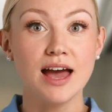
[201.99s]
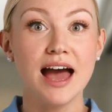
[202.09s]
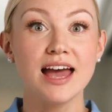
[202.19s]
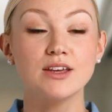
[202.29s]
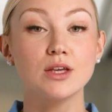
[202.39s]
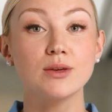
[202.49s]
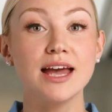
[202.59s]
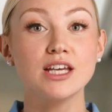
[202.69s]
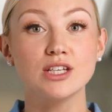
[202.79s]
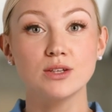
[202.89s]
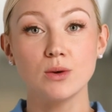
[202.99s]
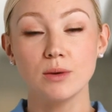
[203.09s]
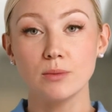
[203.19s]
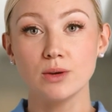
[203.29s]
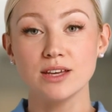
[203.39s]
at the locations where
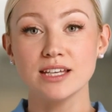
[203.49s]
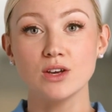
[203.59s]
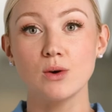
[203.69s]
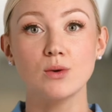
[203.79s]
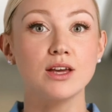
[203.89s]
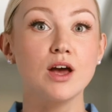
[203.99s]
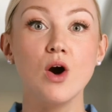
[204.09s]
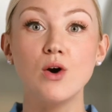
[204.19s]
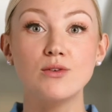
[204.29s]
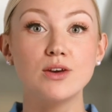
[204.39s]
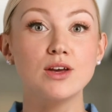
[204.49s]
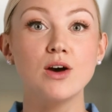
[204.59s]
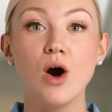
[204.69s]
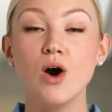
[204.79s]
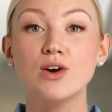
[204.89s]
employees are working over
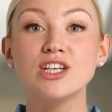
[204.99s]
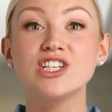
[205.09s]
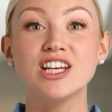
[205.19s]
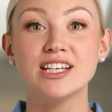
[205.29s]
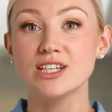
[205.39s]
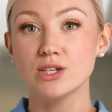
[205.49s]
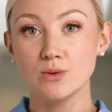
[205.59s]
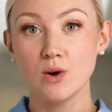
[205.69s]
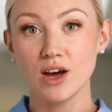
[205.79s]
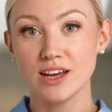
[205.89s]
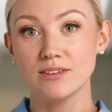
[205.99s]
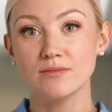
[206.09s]
or adjacent to water.